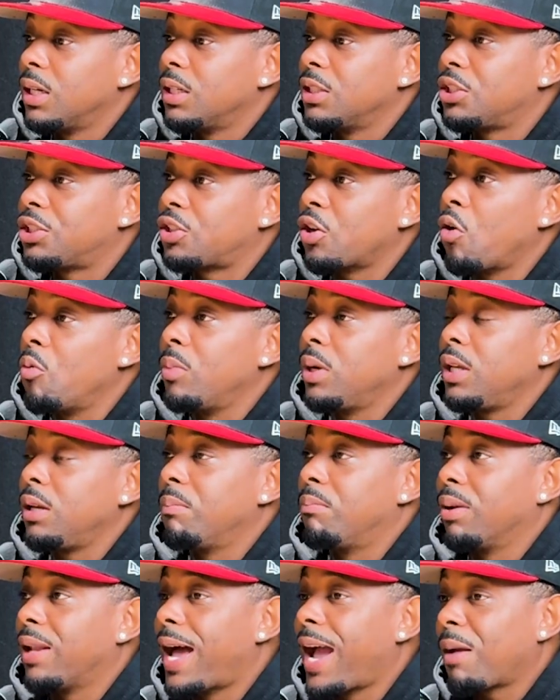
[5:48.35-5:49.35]
so many
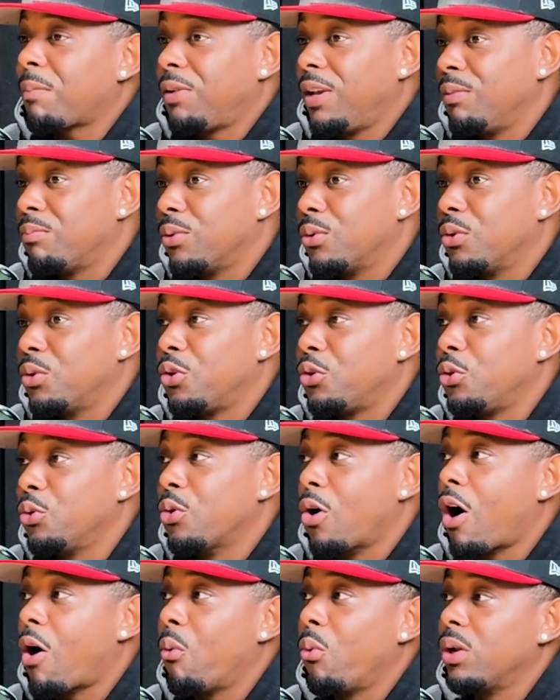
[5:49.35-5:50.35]
black people who
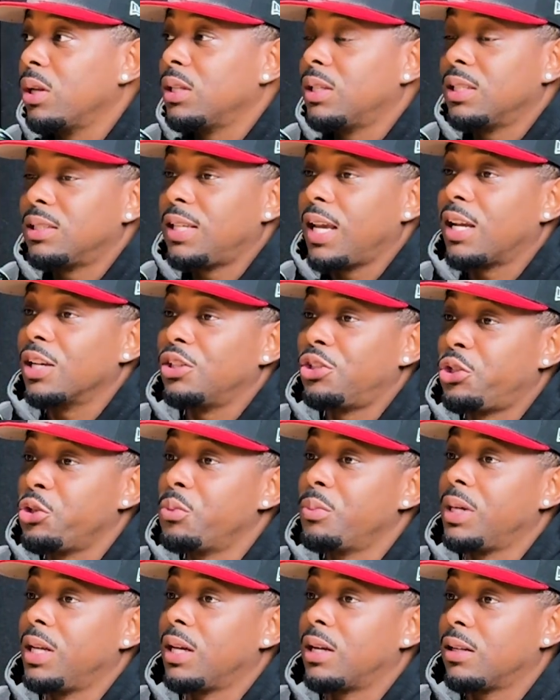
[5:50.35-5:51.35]
are willing to take a
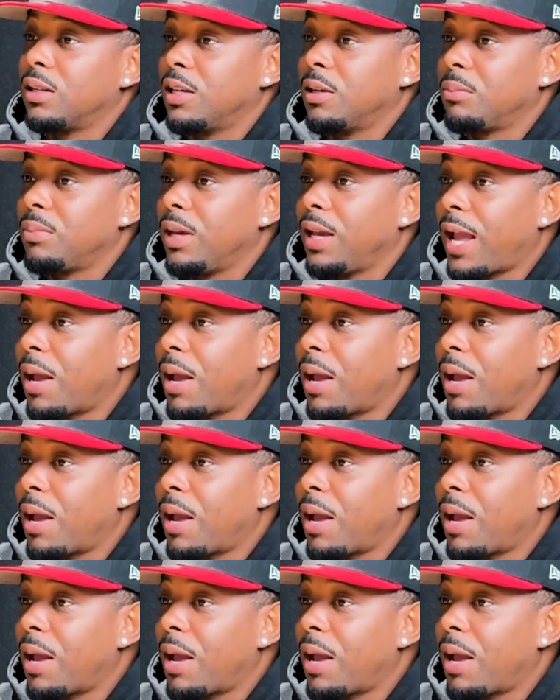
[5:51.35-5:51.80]
2-minute clip